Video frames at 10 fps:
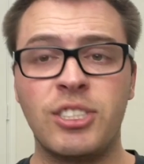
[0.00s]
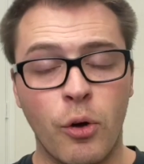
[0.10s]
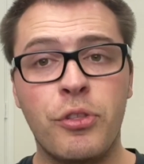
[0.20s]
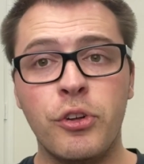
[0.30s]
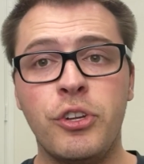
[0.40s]
So
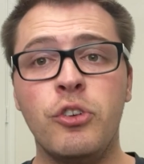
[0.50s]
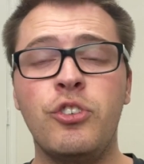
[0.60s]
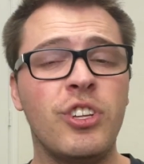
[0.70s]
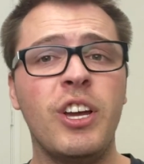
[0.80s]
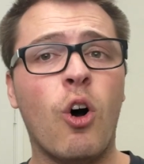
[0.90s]
they'll
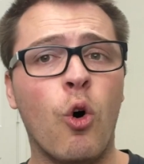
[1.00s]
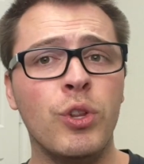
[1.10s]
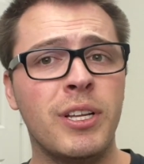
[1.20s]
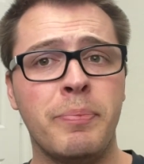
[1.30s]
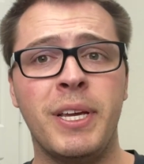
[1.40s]
usually
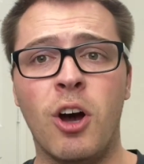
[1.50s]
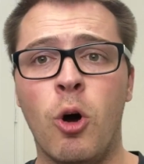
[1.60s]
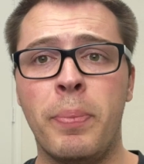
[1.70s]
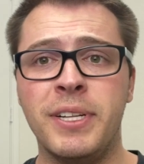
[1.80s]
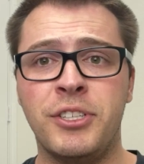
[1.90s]
only be
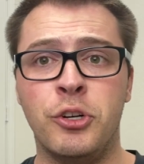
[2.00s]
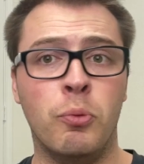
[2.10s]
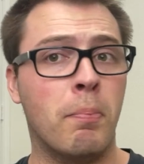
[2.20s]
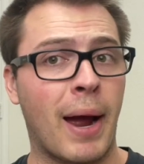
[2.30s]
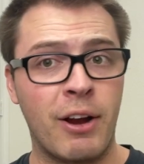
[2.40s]
open to
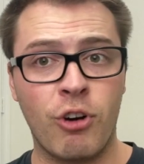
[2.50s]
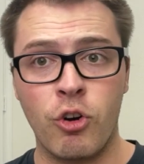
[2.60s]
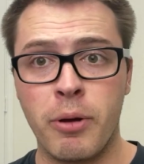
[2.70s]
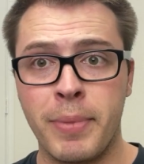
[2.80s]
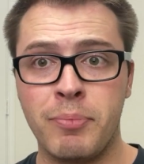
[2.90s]
micro
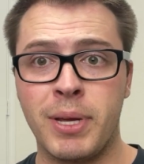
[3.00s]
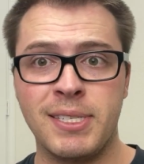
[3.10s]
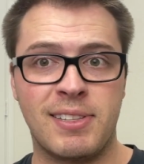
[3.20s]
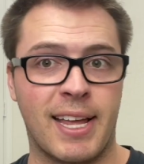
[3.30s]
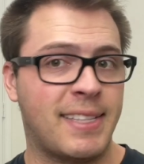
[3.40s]
commitments
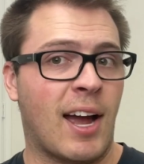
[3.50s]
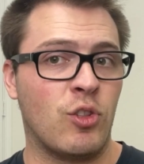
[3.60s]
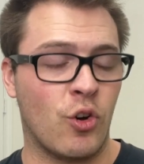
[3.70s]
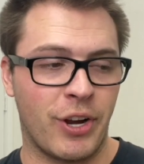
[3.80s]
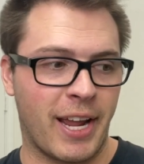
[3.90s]
like
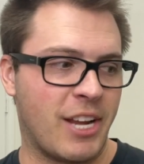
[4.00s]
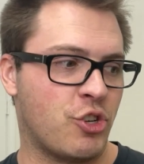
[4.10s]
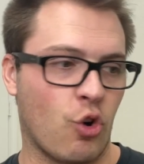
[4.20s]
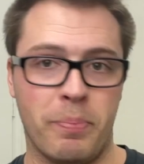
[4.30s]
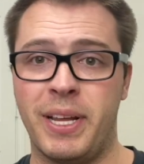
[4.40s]
downloading a
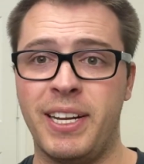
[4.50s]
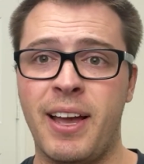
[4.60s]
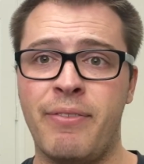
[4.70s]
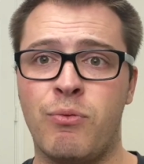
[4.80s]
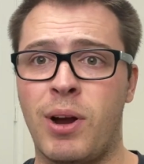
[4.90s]
short
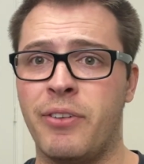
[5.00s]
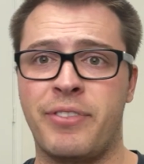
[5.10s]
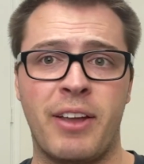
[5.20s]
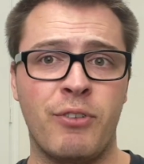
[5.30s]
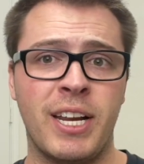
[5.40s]
PDF, where if they
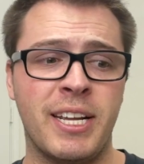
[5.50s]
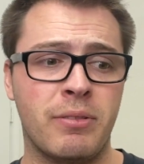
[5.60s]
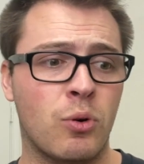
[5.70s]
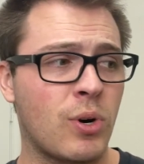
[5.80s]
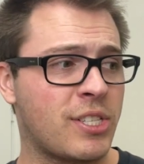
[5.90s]
read it, the
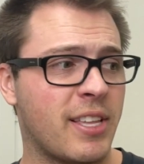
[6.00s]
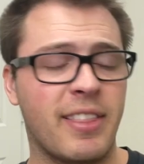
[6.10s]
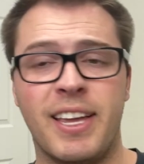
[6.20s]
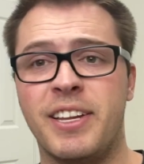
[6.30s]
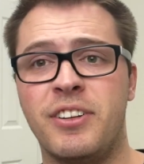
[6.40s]
worst thing they
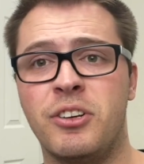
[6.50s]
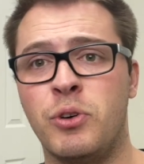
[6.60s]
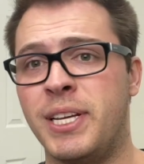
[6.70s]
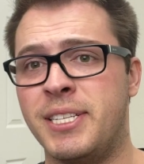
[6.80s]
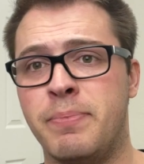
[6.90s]
can do
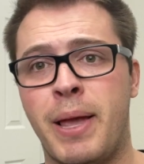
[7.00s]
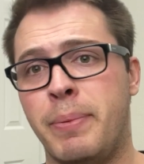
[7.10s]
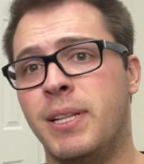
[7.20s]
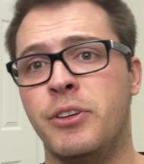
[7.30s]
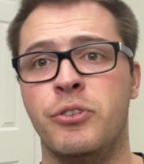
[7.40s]
is maybe
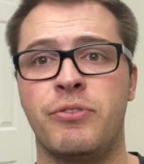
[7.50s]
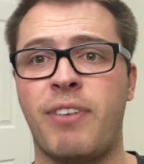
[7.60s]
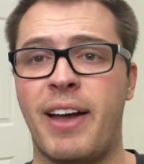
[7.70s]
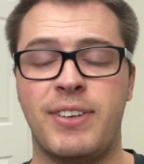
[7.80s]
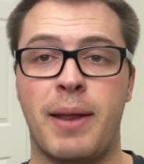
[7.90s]
lose
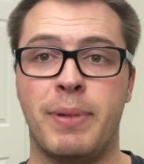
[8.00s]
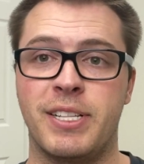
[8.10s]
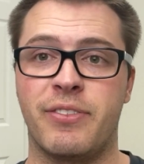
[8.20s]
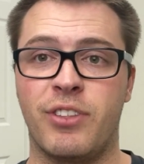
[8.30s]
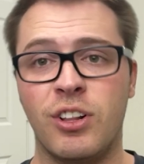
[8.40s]
5-10 minutes
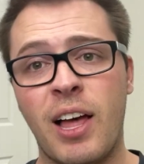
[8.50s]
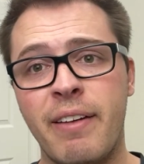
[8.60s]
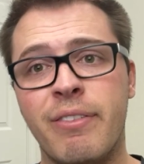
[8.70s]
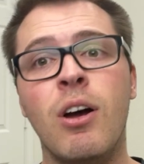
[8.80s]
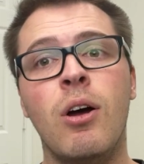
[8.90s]
of their life,
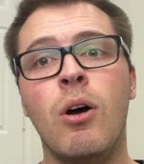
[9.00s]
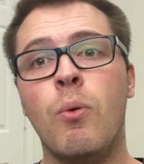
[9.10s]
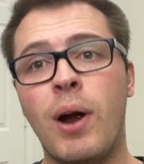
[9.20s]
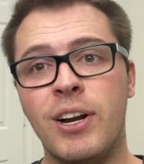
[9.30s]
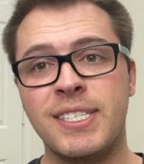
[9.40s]

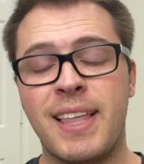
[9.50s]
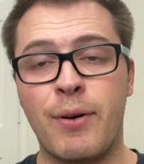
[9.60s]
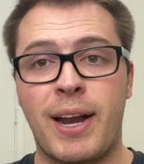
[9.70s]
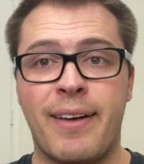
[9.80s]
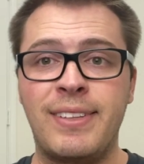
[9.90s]
whereas they would
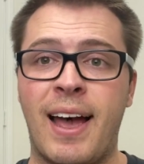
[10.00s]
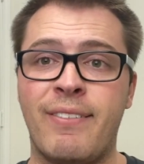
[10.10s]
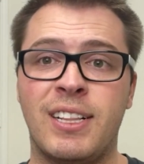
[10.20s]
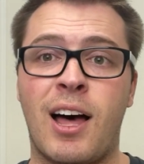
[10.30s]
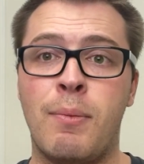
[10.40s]
have to have a
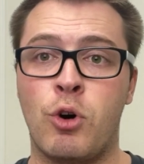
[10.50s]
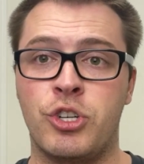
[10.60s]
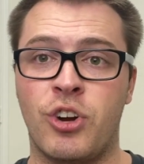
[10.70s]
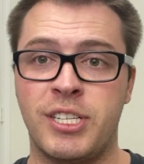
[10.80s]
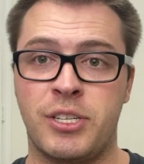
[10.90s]
lot more
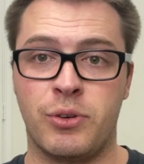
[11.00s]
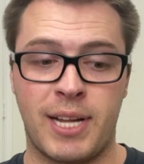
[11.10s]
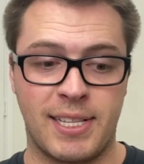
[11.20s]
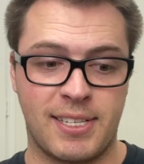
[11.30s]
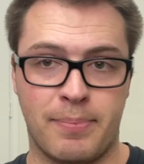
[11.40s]
trust to
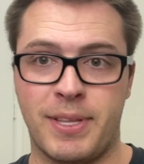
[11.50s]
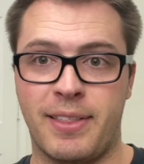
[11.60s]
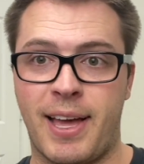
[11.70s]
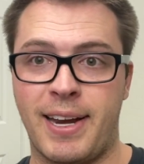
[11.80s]
attend something that